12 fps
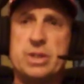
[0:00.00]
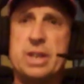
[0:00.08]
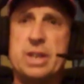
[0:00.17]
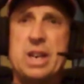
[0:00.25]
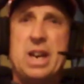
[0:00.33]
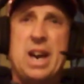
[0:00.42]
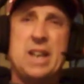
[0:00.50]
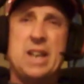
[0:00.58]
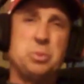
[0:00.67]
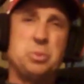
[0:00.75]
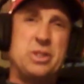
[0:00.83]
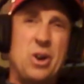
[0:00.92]
And as
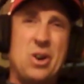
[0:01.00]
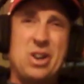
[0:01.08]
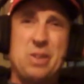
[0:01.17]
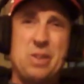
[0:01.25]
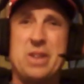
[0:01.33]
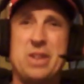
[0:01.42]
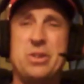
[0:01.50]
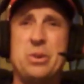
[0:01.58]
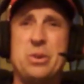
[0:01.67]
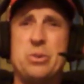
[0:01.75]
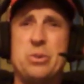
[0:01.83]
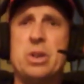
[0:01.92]
we talk about
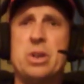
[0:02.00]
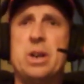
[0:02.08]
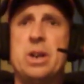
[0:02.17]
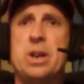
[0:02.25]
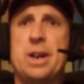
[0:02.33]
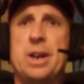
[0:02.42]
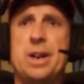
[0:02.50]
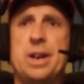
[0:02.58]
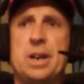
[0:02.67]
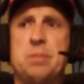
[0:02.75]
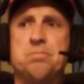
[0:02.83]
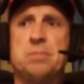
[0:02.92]
those,
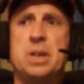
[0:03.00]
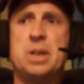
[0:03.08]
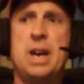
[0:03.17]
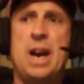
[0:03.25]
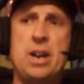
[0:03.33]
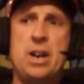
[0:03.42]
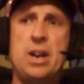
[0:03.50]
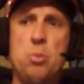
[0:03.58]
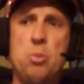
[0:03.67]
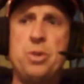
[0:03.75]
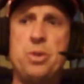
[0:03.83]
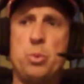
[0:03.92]
I
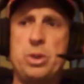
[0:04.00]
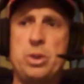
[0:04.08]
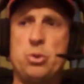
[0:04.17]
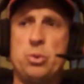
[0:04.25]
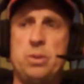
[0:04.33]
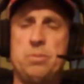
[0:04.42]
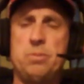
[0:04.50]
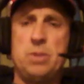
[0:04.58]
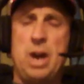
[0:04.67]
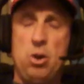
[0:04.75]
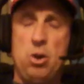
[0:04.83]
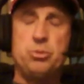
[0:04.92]
hope that we do it.
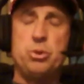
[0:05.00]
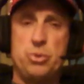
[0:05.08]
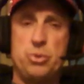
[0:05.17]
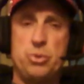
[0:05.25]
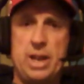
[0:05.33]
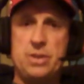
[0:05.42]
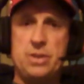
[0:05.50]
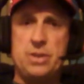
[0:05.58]
I hope two things.